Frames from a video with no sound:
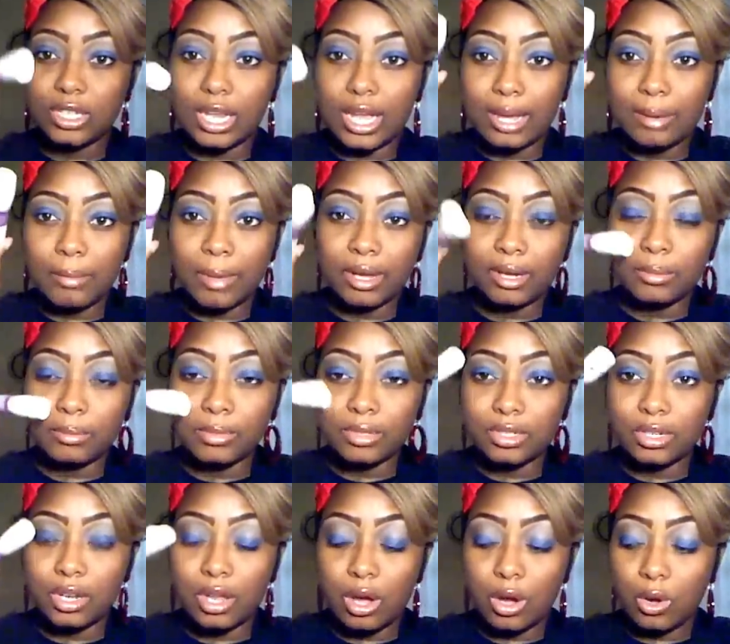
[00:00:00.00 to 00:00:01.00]
to like make them a
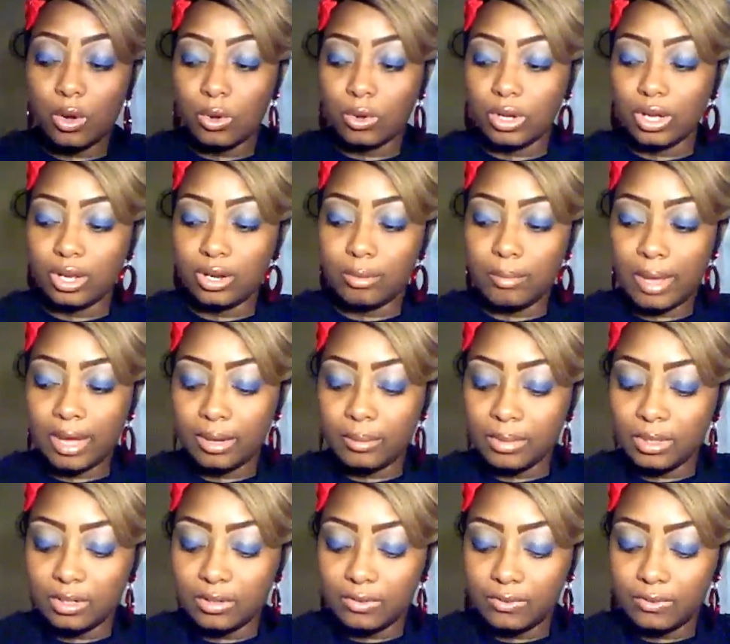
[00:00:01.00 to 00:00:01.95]
little long. And to make them a